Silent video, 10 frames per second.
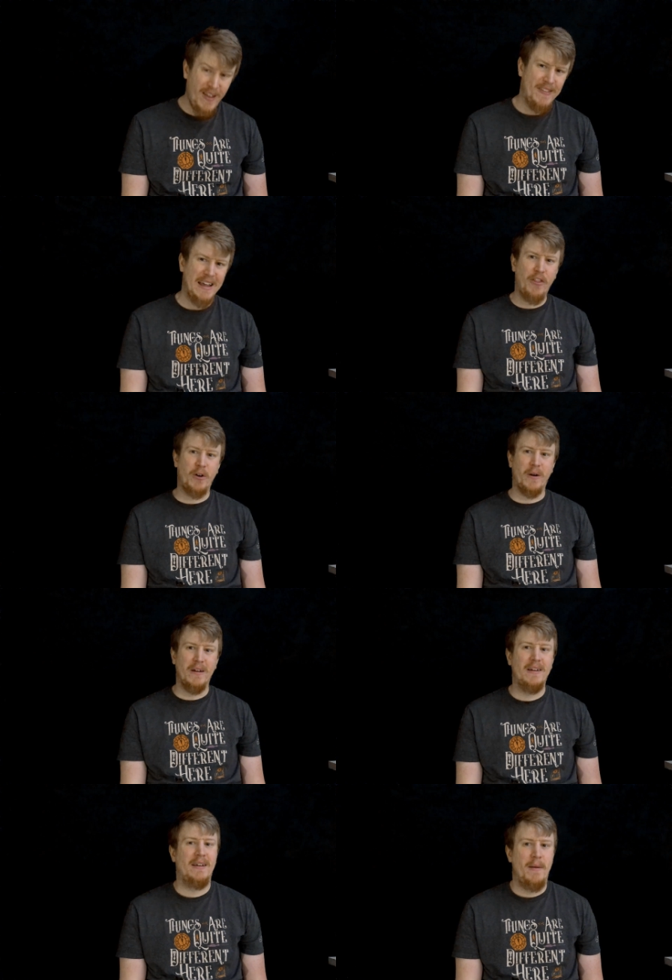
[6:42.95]
The
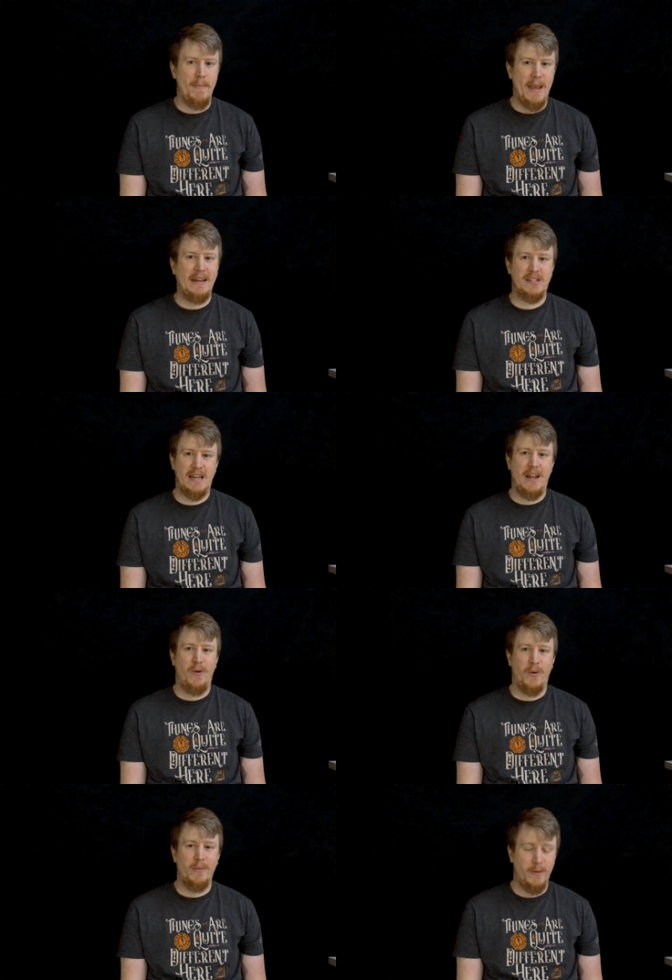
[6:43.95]
other mainstay
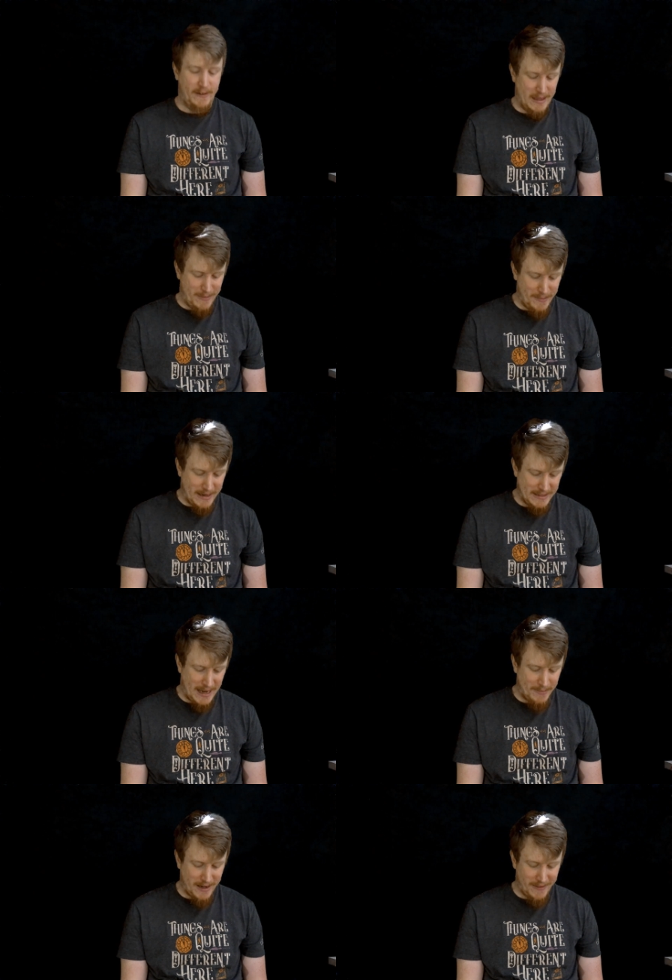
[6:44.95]
horror movie that made my
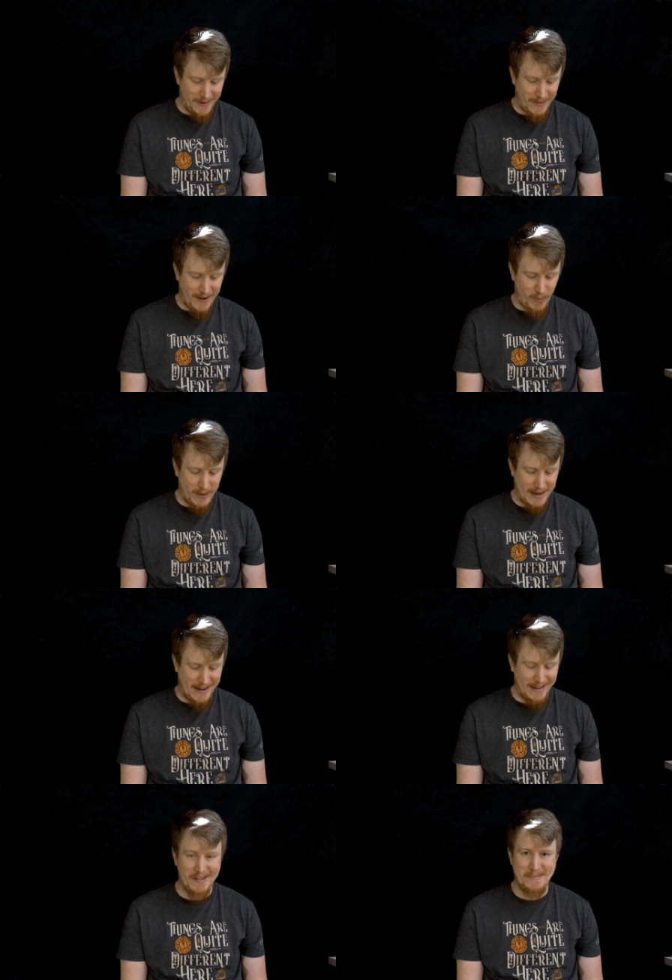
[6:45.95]
top 10 of the year that everyone
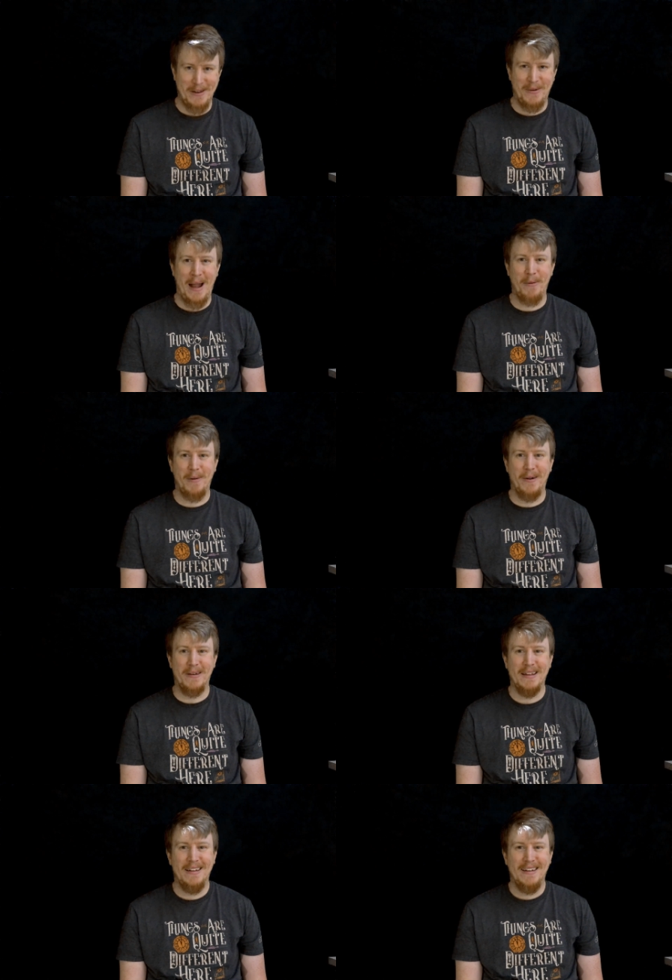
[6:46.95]
kind of gives me crap about
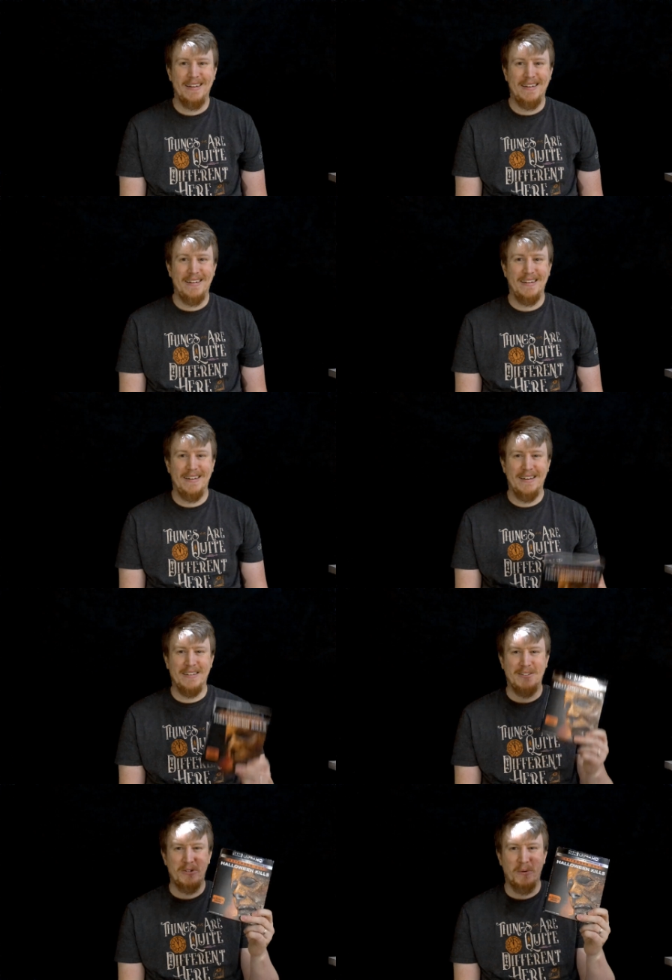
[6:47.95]

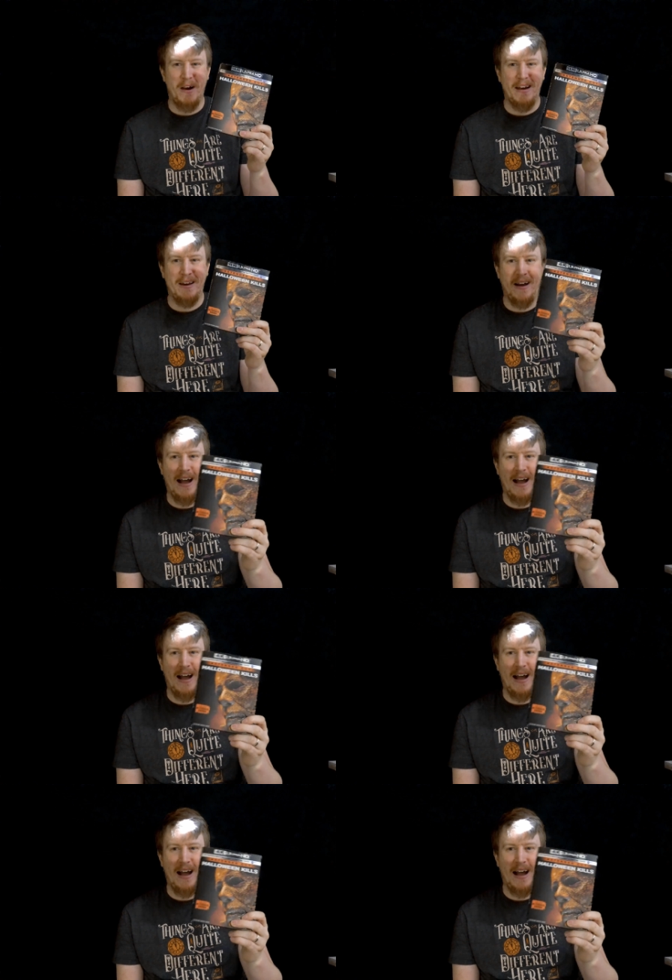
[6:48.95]
is this one right here,